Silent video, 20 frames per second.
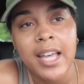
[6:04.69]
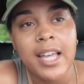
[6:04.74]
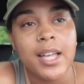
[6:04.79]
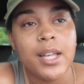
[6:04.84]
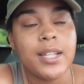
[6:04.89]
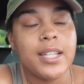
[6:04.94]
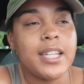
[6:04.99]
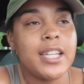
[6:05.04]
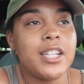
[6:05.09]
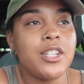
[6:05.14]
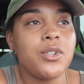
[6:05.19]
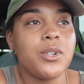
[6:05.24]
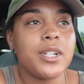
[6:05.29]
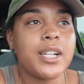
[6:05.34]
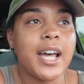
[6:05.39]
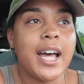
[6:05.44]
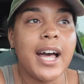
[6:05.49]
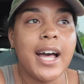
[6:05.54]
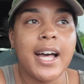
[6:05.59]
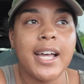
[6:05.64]
And then you're on
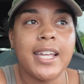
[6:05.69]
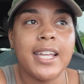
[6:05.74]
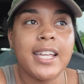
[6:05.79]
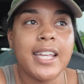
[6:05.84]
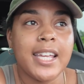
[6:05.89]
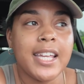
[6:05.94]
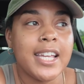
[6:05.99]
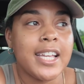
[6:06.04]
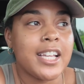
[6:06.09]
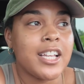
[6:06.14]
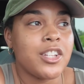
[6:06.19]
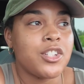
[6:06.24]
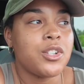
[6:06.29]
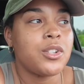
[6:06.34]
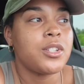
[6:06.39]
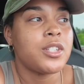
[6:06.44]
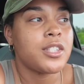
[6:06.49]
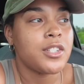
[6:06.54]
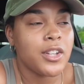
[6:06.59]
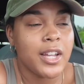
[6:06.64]
a high again because
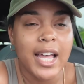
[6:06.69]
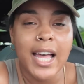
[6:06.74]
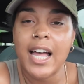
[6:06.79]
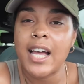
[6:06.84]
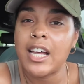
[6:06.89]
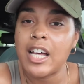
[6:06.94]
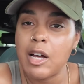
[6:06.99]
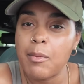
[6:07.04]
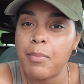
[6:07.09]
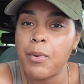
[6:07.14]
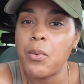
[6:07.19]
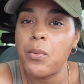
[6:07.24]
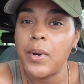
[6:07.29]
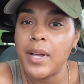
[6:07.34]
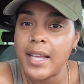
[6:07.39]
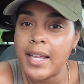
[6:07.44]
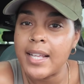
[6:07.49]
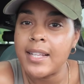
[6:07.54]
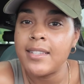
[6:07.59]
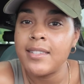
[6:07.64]
you got a couple
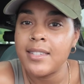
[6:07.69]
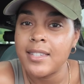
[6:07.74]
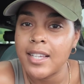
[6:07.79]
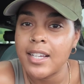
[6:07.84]
wins,